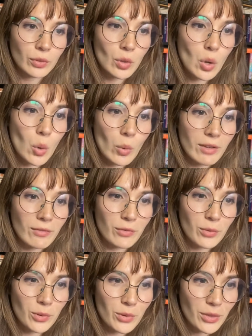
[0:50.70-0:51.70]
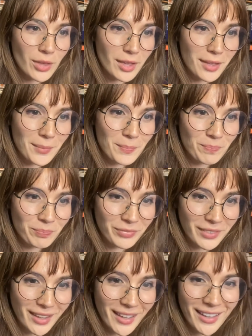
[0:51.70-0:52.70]
going for the
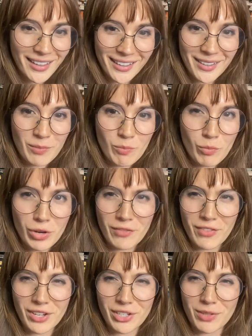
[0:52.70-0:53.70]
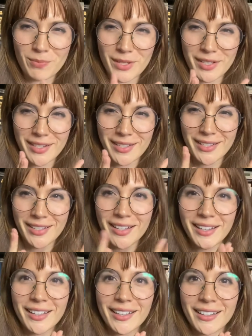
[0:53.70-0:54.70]
motivation business.
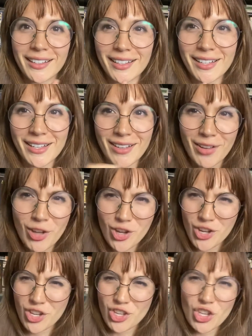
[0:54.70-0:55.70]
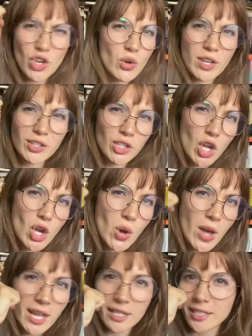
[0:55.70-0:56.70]
You can do
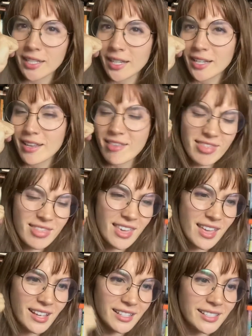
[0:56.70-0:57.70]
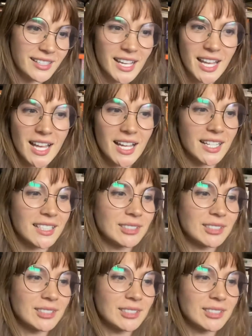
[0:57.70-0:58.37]
it. This, and